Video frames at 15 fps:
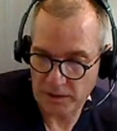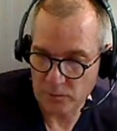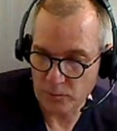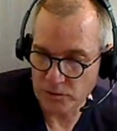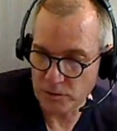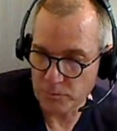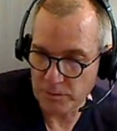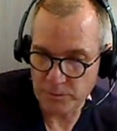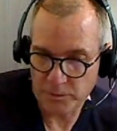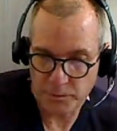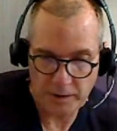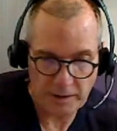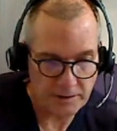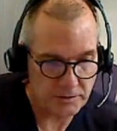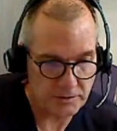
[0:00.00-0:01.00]
And would you be
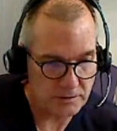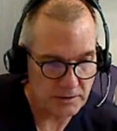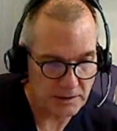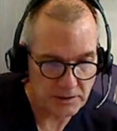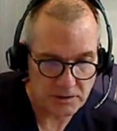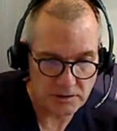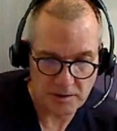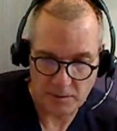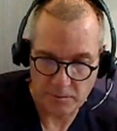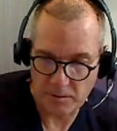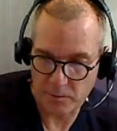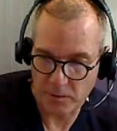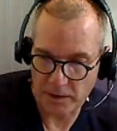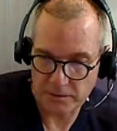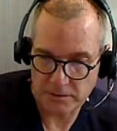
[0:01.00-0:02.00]
prepared to teach them
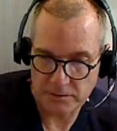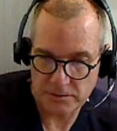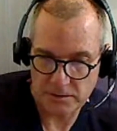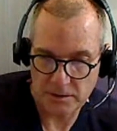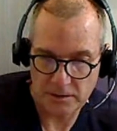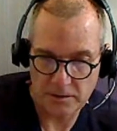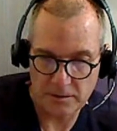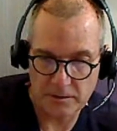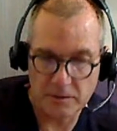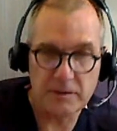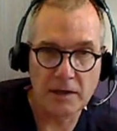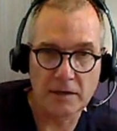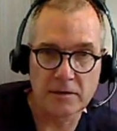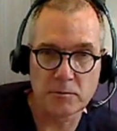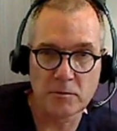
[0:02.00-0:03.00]
about the
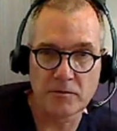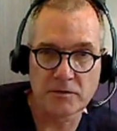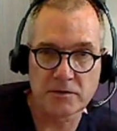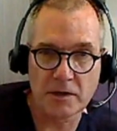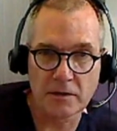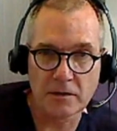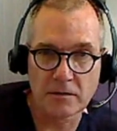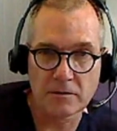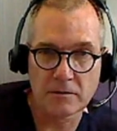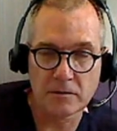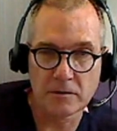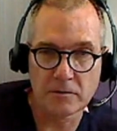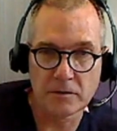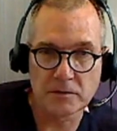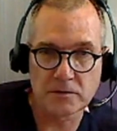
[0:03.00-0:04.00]
kingdom of the sick, you
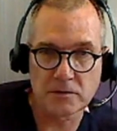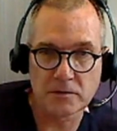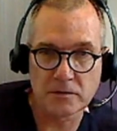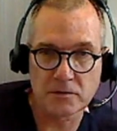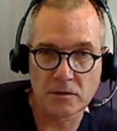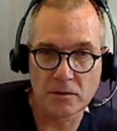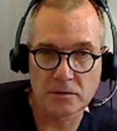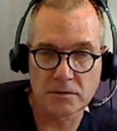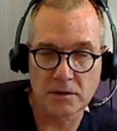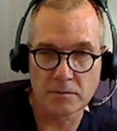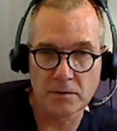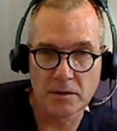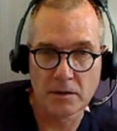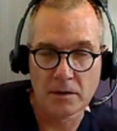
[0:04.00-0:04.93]
know, this concept?